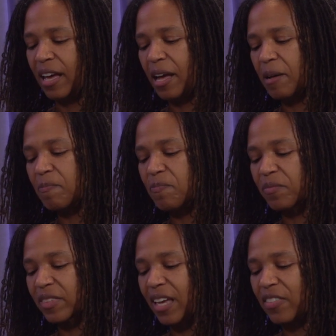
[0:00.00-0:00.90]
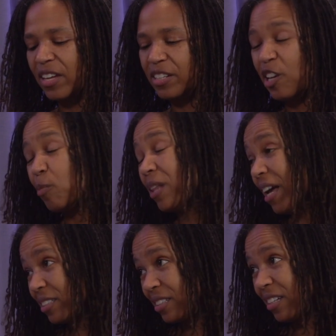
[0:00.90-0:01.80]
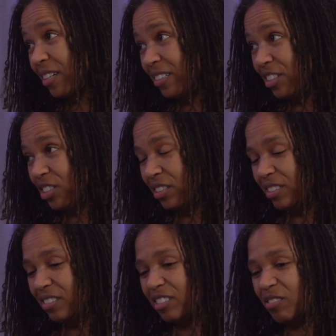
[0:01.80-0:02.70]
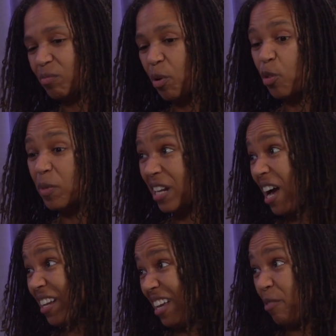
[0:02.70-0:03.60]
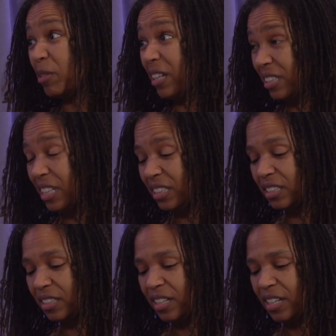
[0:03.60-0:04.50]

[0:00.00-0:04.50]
And then neoplastic conditions, both benign and malignant.